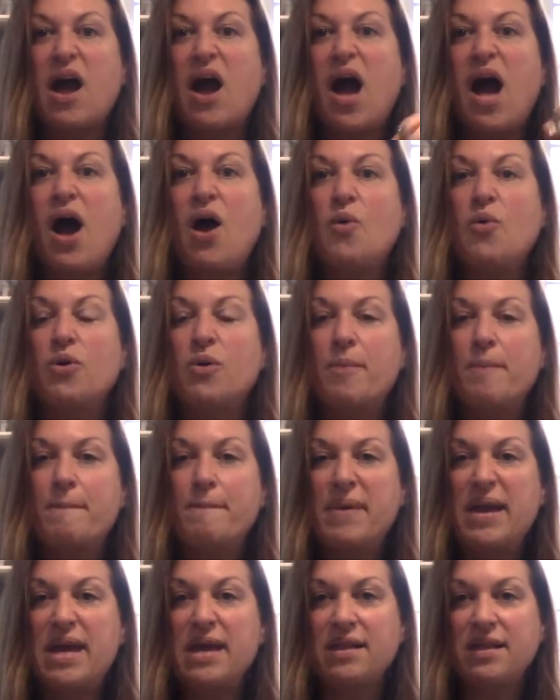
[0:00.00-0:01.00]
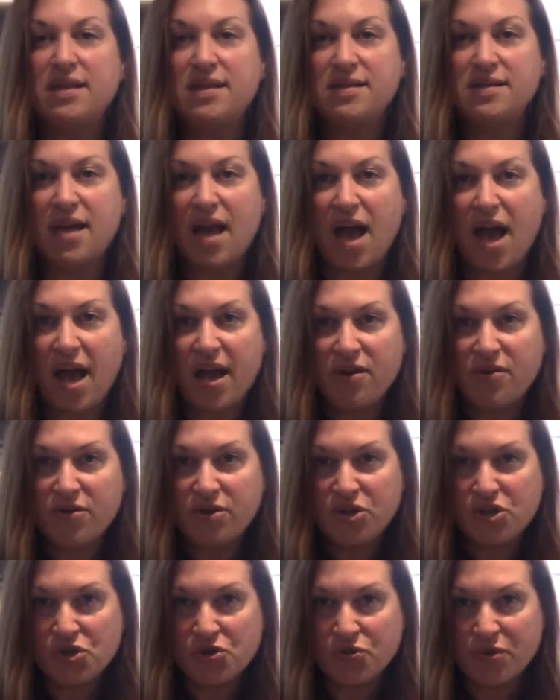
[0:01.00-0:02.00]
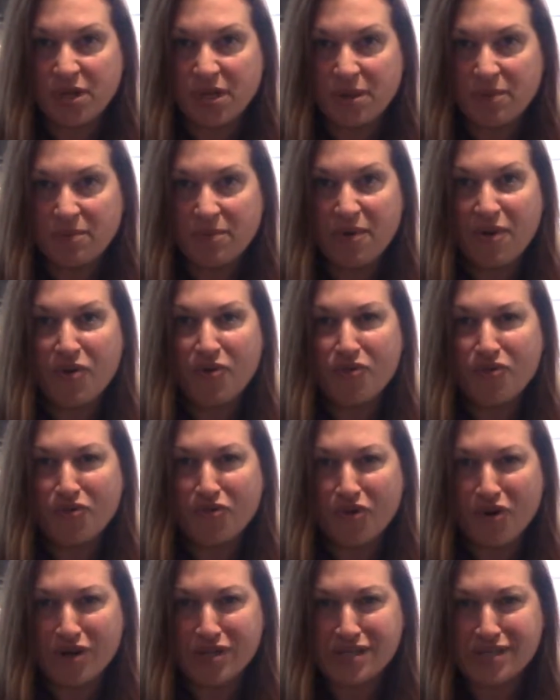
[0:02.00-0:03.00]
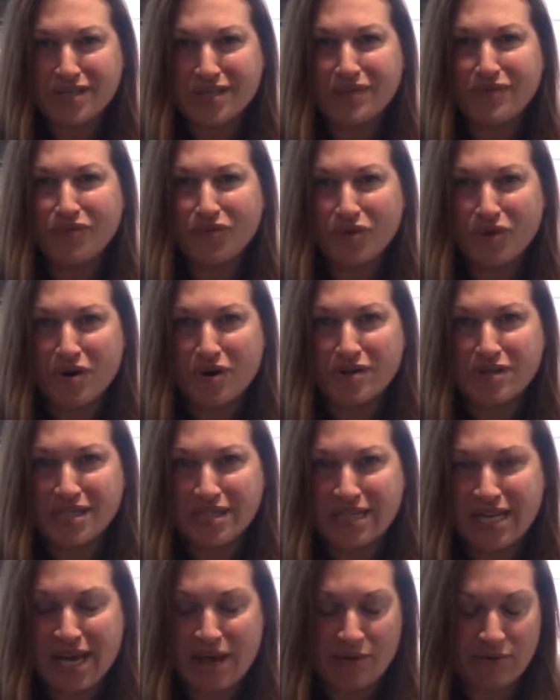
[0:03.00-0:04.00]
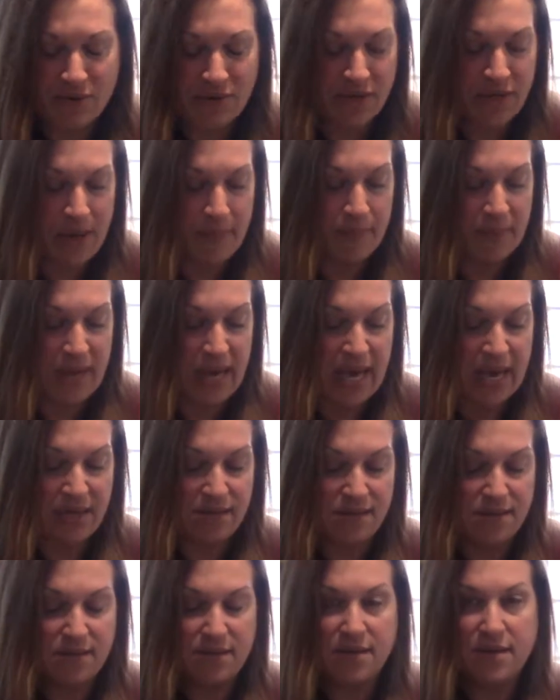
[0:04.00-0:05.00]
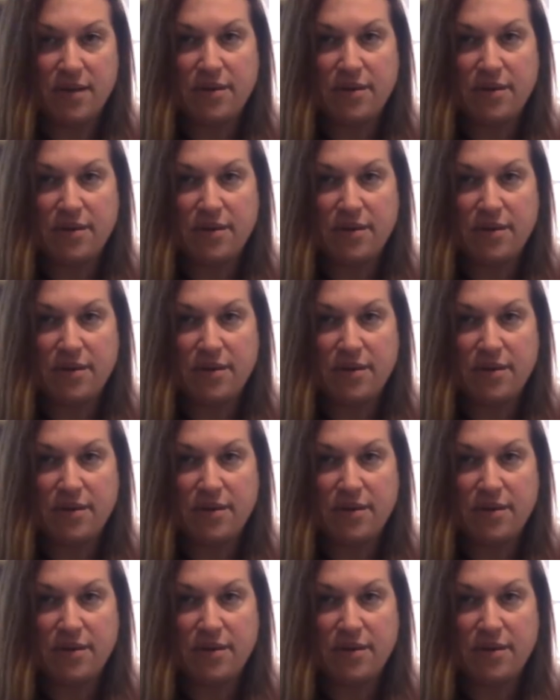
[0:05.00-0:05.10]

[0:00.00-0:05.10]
our Baily's Irish cream frosting for our stout cupcakes.